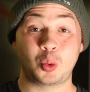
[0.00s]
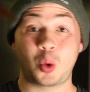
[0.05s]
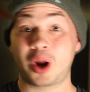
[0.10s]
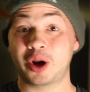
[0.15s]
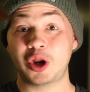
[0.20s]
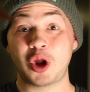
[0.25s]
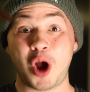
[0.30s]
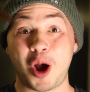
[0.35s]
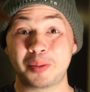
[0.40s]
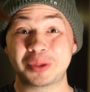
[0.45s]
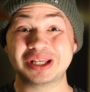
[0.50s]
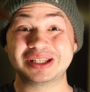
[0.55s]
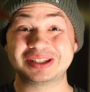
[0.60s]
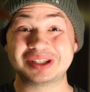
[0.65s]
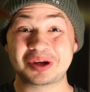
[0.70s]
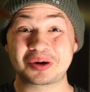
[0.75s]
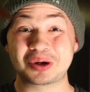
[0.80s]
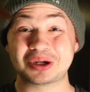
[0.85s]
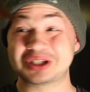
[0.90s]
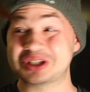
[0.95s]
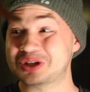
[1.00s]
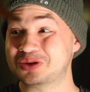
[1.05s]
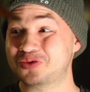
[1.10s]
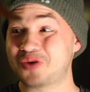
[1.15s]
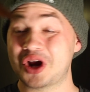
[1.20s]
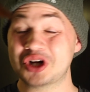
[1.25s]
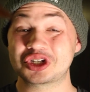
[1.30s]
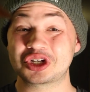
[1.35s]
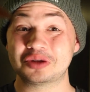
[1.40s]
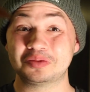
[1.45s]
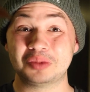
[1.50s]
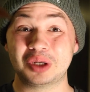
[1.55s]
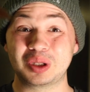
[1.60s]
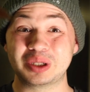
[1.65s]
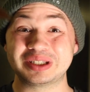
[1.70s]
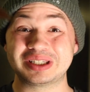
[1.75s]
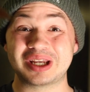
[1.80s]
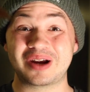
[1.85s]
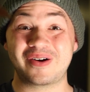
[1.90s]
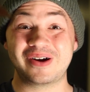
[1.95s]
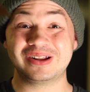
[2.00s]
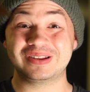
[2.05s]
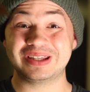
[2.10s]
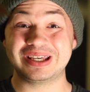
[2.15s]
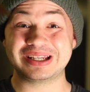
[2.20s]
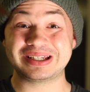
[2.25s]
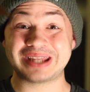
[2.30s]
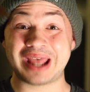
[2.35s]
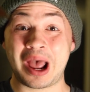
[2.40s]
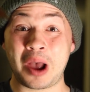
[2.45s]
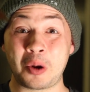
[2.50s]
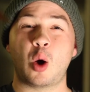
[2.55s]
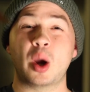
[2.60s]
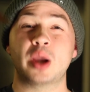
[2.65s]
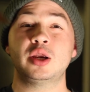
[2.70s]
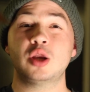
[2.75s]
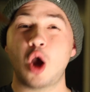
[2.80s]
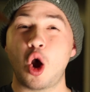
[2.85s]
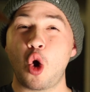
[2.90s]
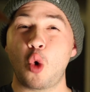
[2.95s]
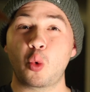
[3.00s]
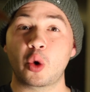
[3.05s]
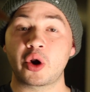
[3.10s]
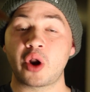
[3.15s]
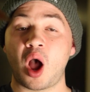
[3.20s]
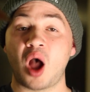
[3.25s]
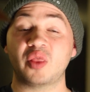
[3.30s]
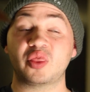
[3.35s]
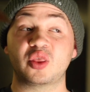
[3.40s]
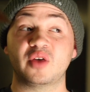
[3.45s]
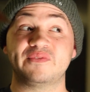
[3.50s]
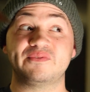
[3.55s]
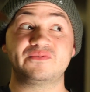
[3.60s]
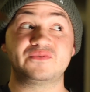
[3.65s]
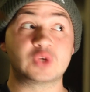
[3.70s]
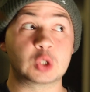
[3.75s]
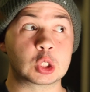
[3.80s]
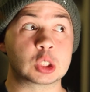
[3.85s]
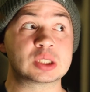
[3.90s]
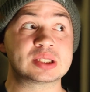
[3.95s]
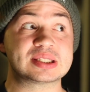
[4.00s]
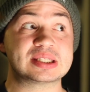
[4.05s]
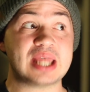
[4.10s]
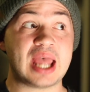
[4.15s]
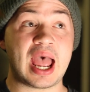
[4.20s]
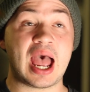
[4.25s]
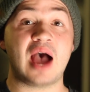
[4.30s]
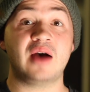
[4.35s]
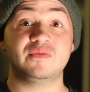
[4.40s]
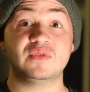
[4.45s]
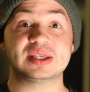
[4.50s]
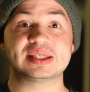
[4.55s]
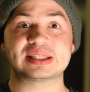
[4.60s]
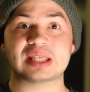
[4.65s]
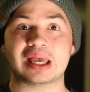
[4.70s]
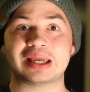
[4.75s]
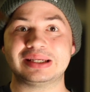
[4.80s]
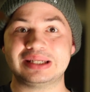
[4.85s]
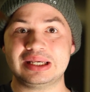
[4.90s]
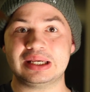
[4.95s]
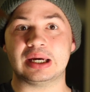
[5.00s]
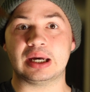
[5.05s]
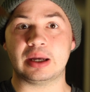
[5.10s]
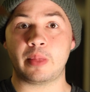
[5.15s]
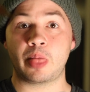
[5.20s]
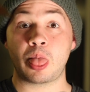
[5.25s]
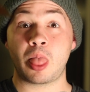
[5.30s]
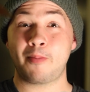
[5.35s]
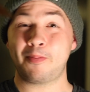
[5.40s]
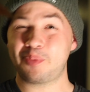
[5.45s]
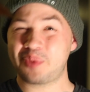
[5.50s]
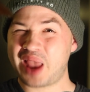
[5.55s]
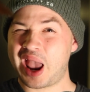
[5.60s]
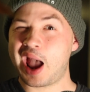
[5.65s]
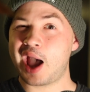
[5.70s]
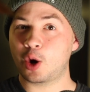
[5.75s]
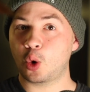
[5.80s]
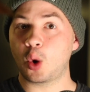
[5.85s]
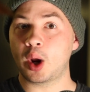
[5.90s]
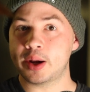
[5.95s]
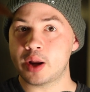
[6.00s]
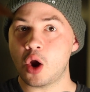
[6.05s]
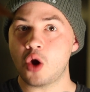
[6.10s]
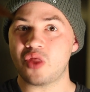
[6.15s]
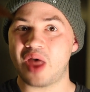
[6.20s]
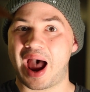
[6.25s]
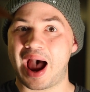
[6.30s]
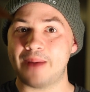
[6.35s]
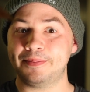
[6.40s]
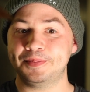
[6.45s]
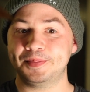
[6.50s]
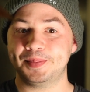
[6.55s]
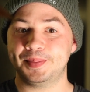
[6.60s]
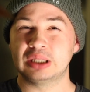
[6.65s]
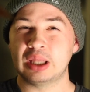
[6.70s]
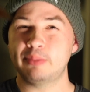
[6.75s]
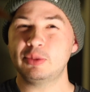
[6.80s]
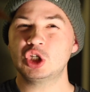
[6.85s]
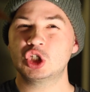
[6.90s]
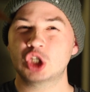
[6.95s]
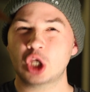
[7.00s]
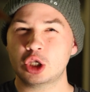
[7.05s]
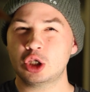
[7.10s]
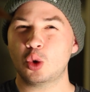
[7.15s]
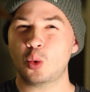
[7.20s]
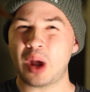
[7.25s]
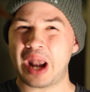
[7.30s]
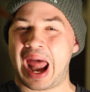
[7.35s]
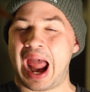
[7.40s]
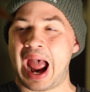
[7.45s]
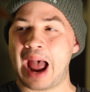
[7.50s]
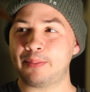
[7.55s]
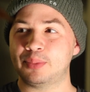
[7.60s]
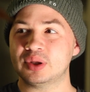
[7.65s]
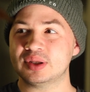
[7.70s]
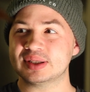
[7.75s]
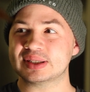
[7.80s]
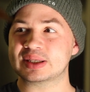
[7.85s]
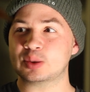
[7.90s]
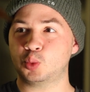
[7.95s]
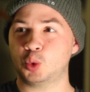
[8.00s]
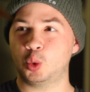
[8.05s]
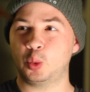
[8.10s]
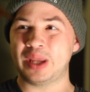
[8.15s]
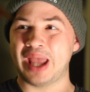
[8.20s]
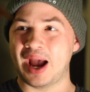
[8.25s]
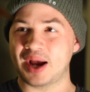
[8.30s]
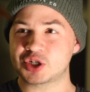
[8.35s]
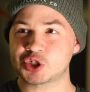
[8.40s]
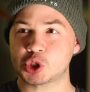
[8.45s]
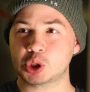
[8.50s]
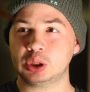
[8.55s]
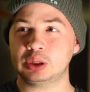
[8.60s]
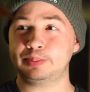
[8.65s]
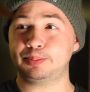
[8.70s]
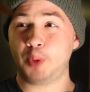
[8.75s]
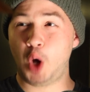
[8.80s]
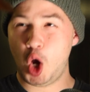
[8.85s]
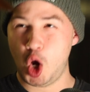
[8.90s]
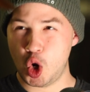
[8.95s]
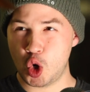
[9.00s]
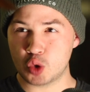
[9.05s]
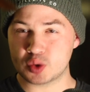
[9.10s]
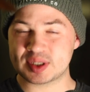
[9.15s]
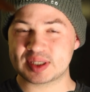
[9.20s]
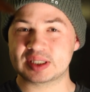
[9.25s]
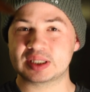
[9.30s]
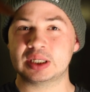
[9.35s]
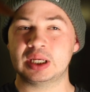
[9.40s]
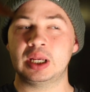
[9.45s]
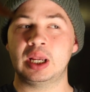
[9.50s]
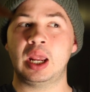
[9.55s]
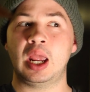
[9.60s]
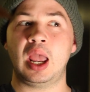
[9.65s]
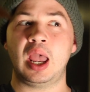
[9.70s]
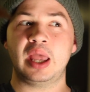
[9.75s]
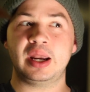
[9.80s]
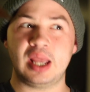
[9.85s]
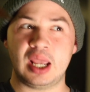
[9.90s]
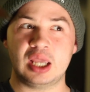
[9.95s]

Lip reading: Want to know how many secrets the Russian military leaked out? Now, I know we're not the first to have this idea. How do I know that? Let me show you what happens when we actually post an